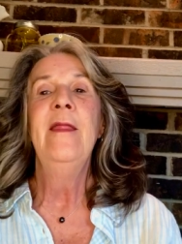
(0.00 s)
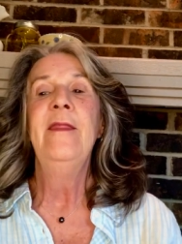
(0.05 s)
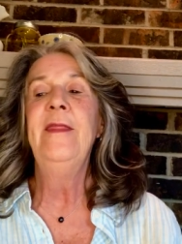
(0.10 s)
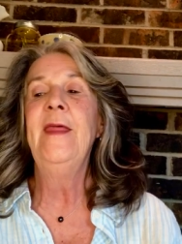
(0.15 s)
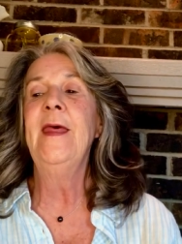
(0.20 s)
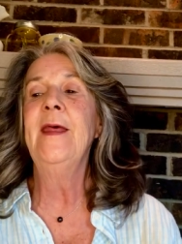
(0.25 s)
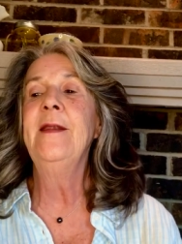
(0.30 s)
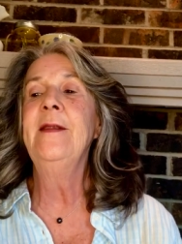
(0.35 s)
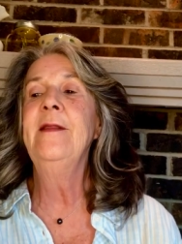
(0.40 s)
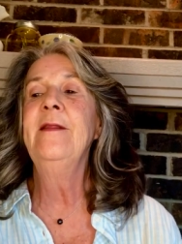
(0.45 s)

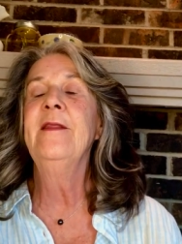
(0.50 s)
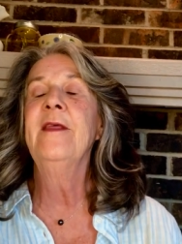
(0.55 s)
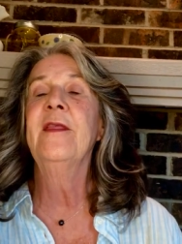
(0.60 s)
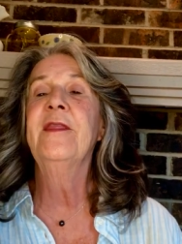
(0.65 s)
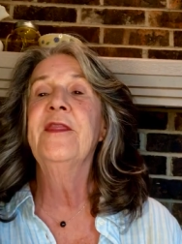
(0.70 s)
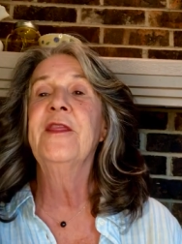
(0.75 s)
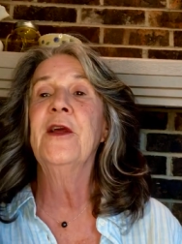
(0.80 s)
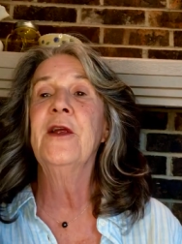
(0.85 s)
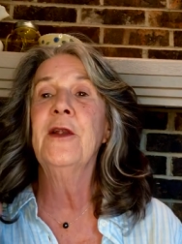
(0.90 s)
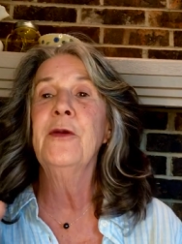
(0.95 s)
Then the
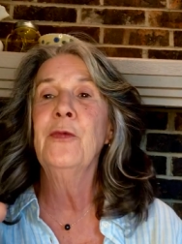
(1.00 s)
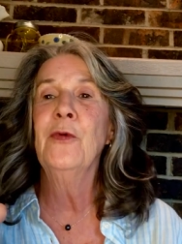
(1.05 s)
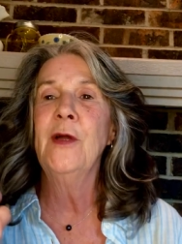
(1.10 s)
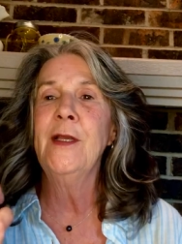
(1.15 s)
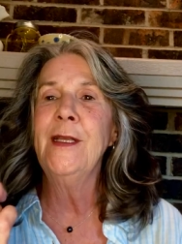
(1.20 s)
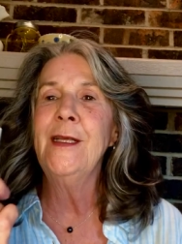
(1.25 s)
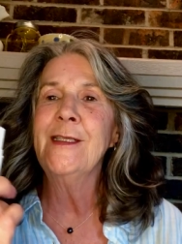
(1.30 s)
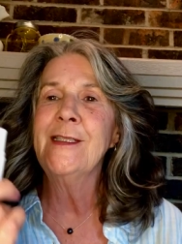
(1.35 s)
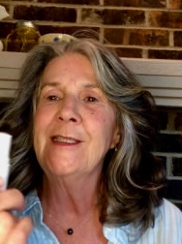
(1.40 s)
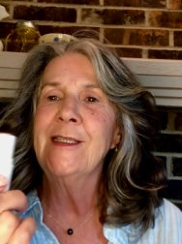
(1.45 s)
third
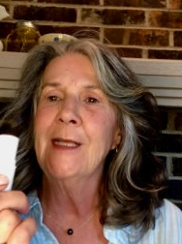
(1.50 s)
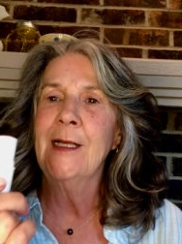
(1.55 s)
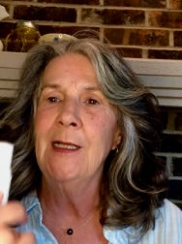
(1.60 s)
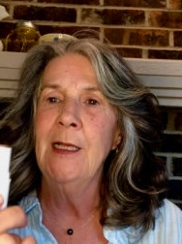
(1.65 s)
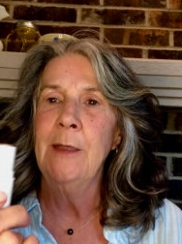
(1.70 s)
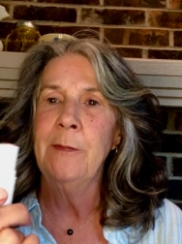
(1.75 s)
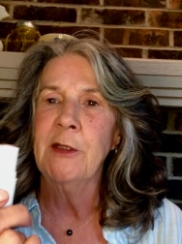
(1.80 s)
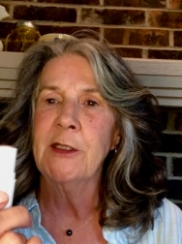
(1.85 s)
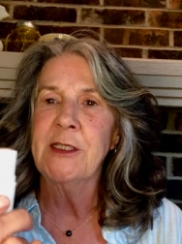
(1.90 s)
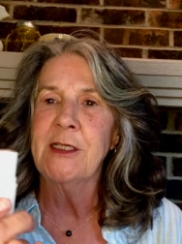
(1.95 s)
one is the
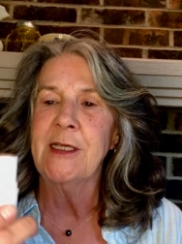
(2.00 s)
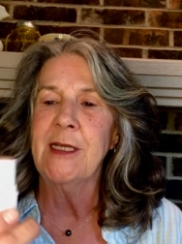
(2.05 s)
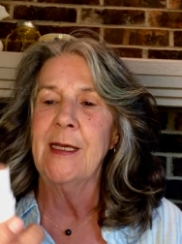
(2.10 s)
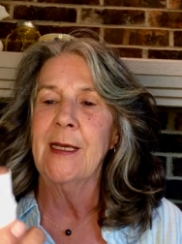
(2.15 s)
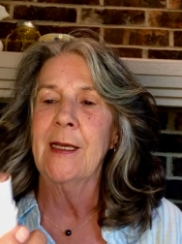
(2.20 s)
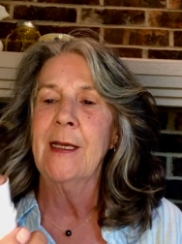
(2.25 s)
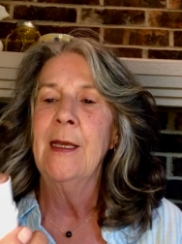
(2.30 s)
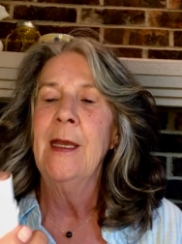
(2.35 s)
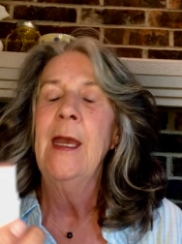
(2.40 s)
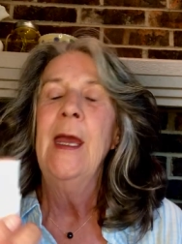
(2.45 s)
glimmer
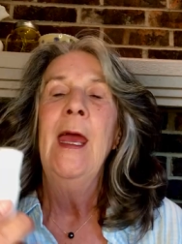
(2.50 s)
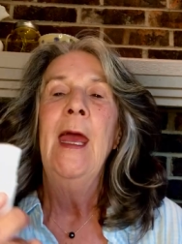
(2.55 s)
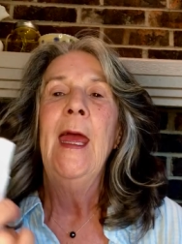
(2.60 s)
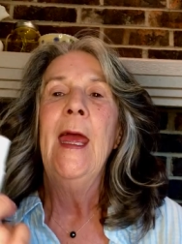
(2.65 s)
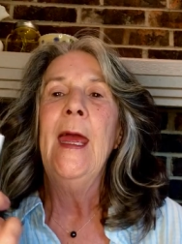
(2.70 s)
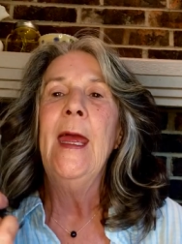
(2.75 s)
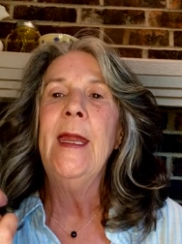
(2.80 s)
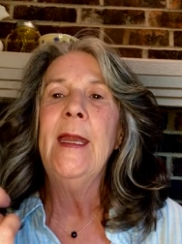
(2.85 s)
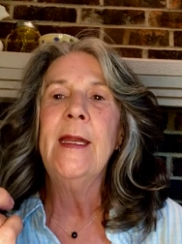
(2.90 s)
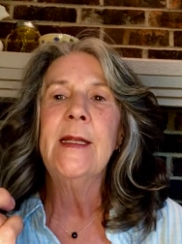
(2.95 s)
stick.
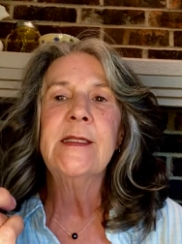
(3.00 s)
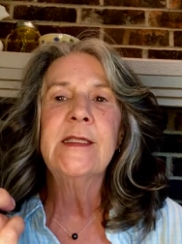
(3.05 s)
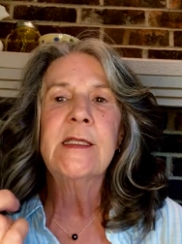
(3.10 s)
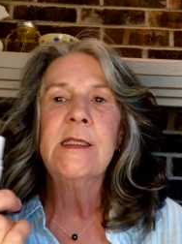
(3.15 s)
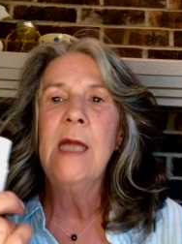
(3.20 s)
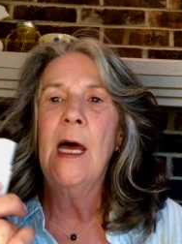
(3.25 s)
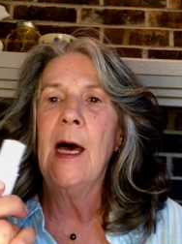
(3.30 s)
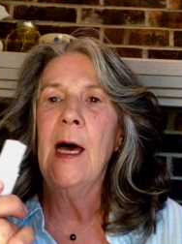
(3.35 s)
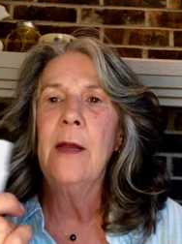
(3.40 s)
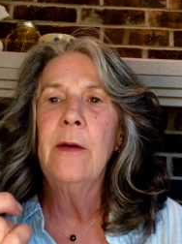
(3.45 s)
And it's
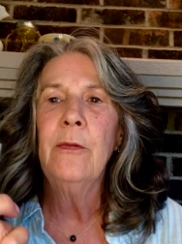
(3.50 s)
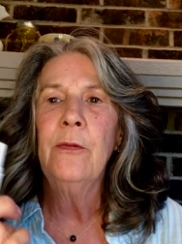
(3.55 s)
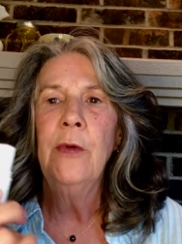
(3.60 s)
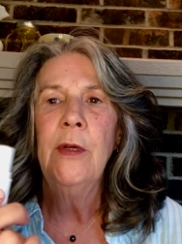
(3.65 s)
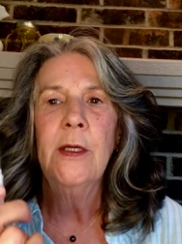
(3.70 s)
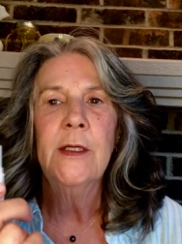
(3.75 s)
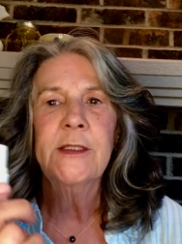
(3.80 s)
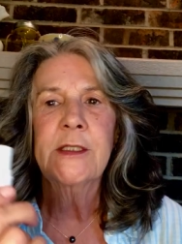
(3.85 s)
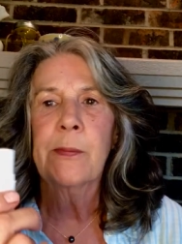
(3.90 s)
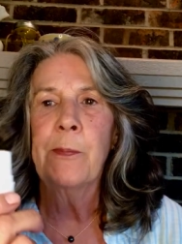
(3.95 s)
not
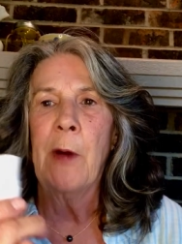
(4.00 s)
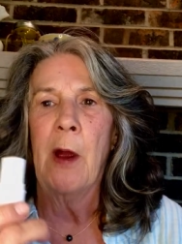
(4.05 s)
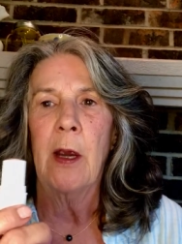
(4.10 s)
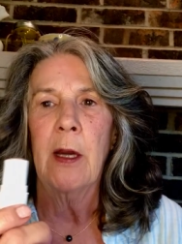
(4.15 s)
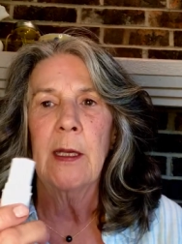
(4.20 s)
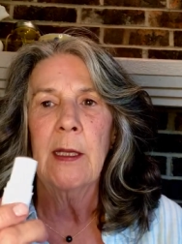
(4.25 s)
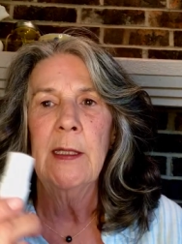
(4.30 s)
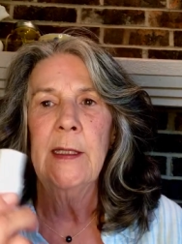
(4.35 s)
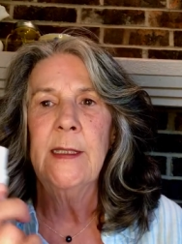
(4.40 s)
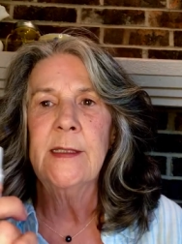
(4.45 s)
real
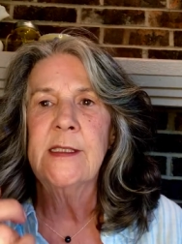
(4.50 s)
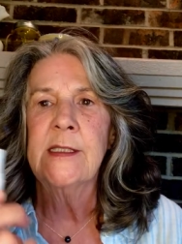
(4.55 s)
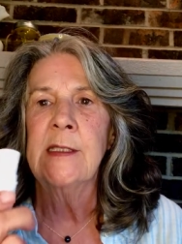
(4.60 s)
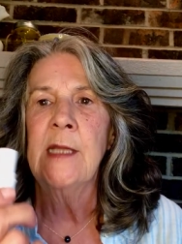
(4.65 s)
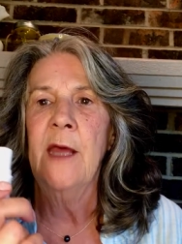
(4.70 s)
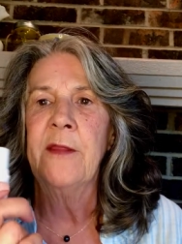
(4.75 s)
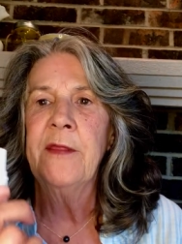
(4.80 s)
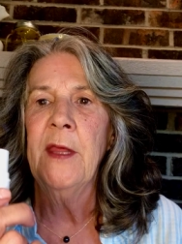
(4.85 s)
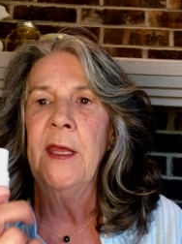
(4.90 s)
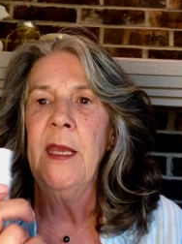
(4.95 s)
sparkly, it's
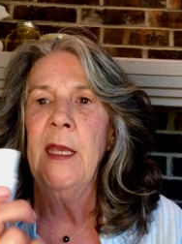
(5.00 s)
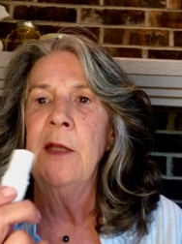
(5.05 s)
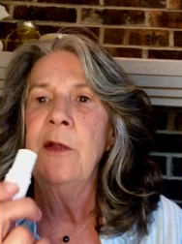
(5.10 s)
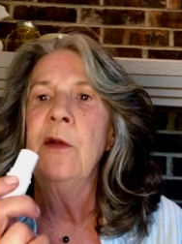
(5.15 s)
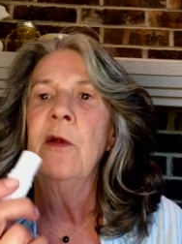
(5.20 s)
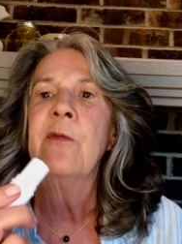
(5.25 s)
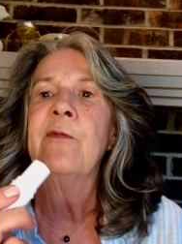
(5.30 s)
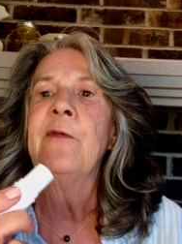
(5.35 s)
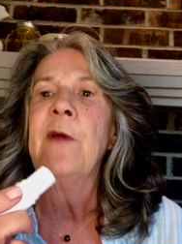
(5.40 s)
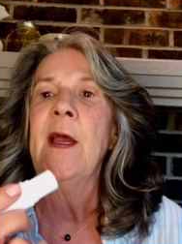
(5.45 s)
nothing in
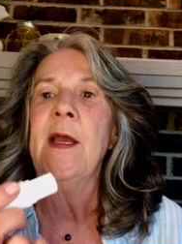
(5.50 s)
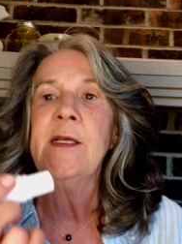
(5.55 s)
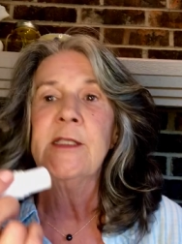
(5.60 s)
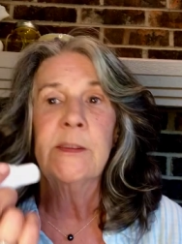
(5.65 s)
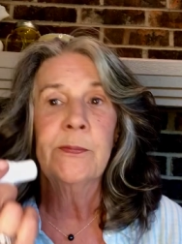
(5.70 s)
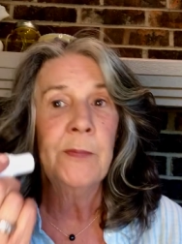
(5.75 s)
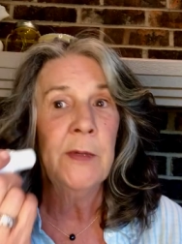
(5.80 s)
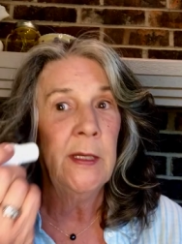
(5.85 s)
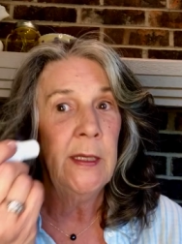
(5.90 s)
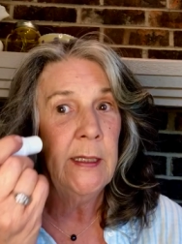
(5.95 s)
your face,
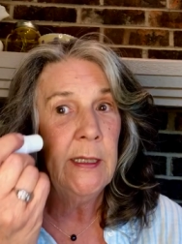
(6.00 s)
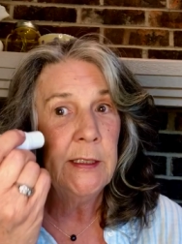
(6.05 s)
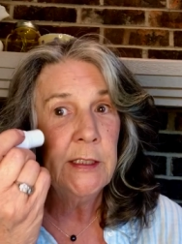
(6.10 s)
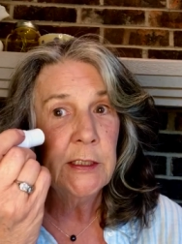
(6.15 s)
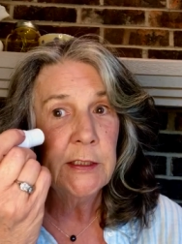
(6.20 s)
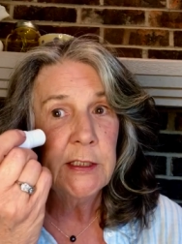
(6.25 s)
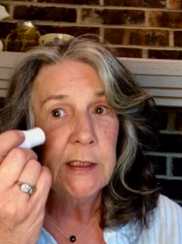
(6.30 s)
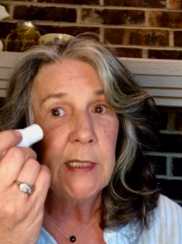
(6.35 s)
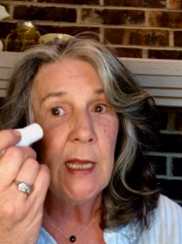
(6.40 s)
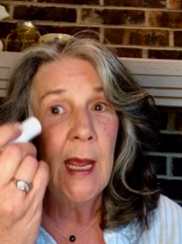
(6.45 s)
but it
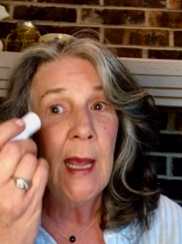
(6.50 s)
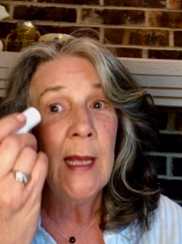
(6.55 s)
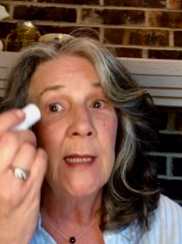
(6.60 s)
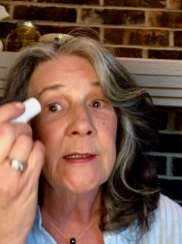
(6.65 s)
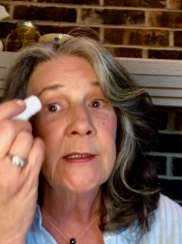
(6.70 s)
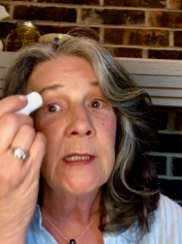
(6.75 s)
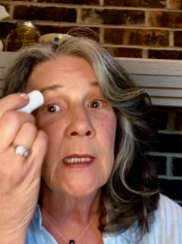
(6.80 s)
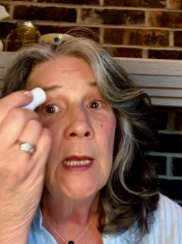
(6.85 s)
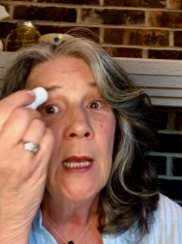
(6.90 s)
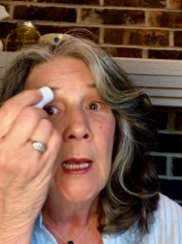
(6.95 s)
just
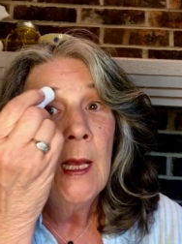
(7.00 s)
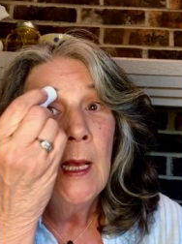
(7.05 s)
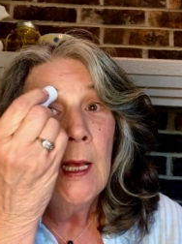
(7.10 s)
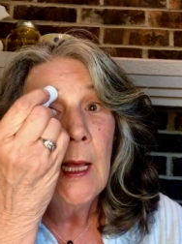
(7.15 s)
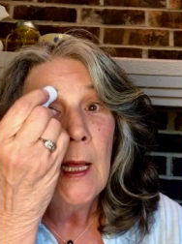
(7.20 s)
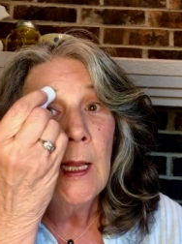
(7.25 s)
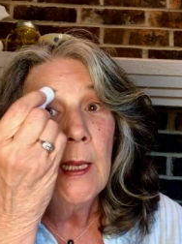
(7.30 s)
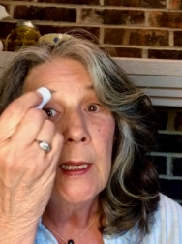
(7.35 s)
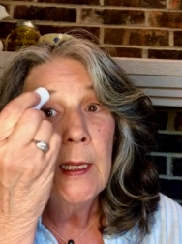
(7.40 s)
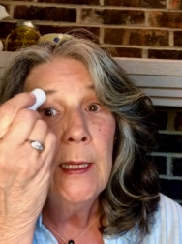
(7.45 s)
adds
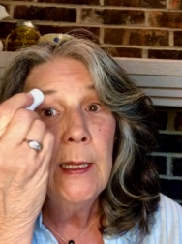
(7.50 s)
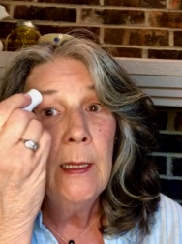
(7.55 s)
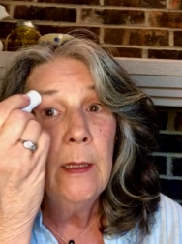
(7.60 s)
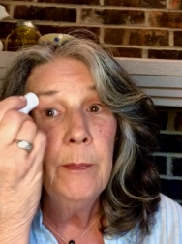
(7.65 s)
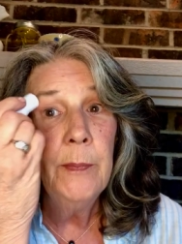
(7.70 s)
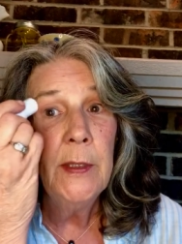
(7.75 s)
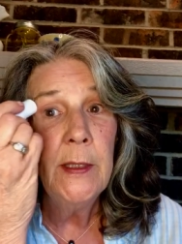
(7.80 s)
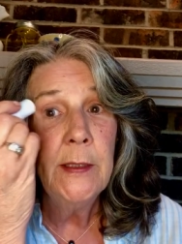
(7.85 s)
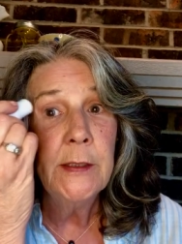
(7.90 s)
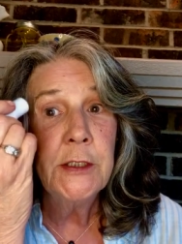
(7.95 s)
a little
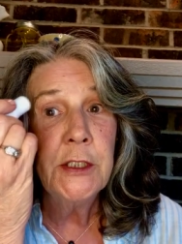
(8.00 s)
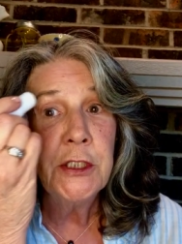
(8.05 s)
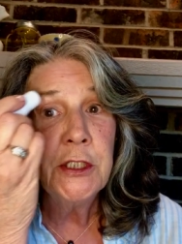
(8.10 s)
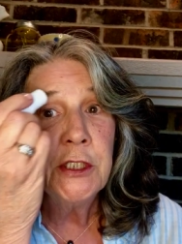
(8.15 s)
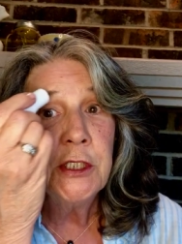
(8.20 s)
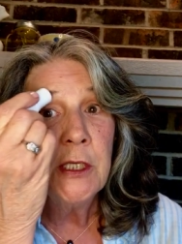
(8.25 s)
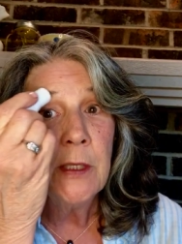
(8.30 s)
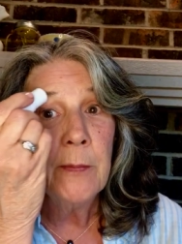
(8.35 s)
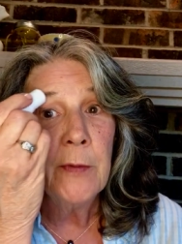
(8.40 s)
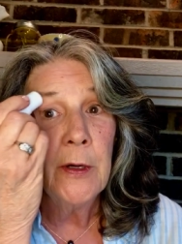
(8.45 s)
bit of
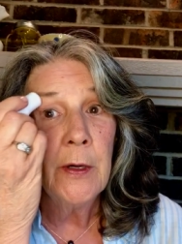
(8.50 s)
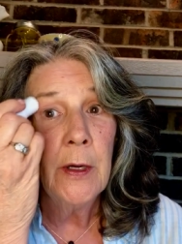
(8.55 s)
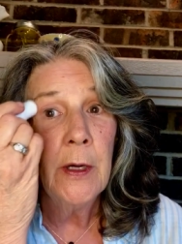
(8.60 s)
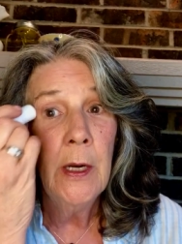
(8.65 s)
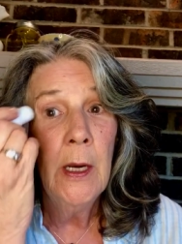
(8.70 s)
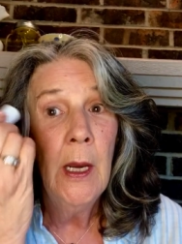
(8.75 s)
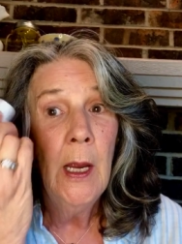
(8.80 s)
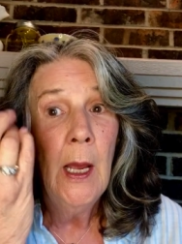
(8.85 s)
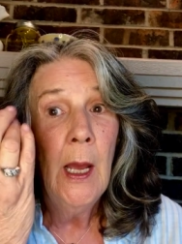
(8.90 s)
shimmer